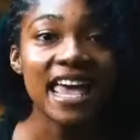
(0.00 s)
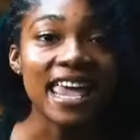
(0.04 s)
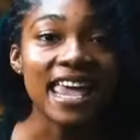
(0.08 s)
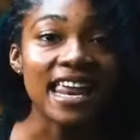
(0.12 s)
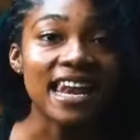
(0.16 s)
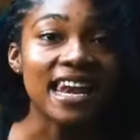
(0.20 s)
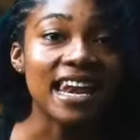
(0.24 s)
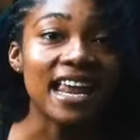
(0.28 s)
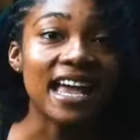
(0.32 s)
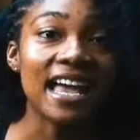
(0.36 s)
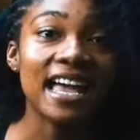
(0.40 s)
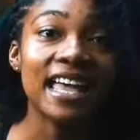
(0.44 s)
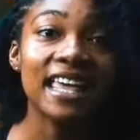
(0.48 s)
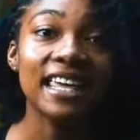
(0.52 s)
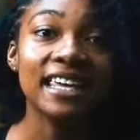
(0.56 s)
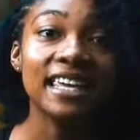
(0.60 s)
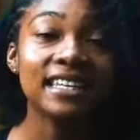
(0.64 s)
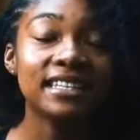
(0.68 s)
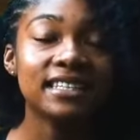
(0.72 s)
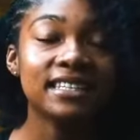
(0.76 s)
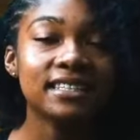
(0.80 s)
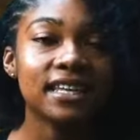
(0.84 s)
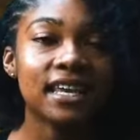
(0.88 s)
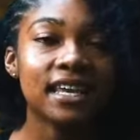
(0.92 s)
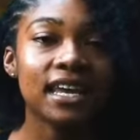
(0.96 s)
And I
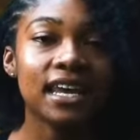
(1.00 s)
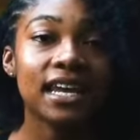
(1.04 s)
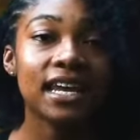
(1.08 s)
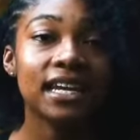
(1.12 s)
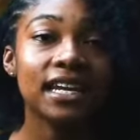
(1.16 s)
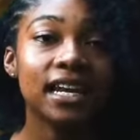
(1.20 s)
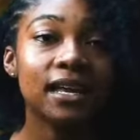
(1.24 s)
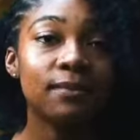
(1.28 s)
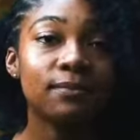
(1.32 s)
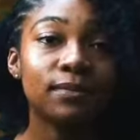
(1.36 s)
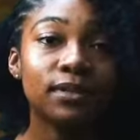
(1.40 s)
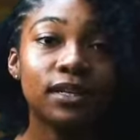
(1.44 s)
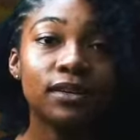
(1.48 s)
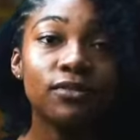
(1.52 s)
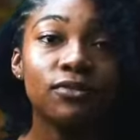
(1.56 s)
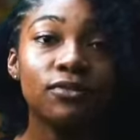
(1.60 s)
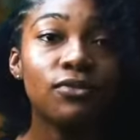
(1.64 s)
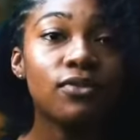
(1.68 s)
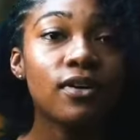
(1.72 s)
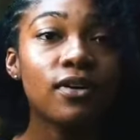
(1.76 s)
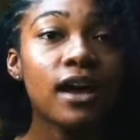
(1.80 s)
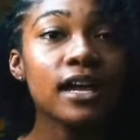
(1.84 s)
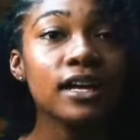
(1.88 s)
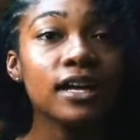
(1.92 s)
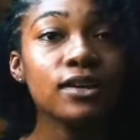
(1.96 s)
ain't saying I'm
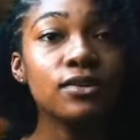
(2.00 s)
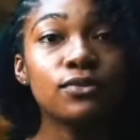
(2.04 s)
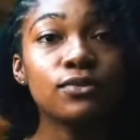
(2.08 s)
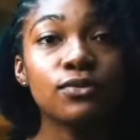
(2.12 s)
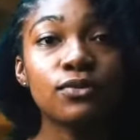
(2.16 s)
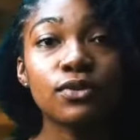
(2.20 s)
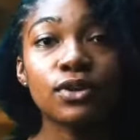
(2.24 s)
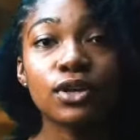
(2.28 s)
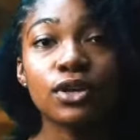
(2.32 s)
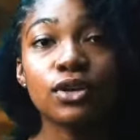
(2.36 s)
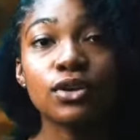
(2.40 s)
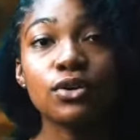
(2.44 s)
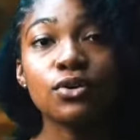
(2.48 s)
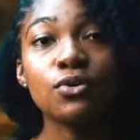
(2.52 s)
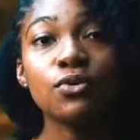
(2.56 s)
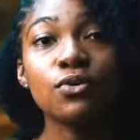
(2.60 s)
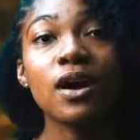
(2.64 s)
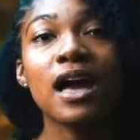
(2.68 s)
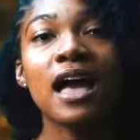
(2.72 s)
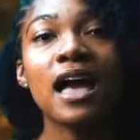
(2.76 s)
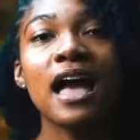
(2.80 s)
done fighting for you.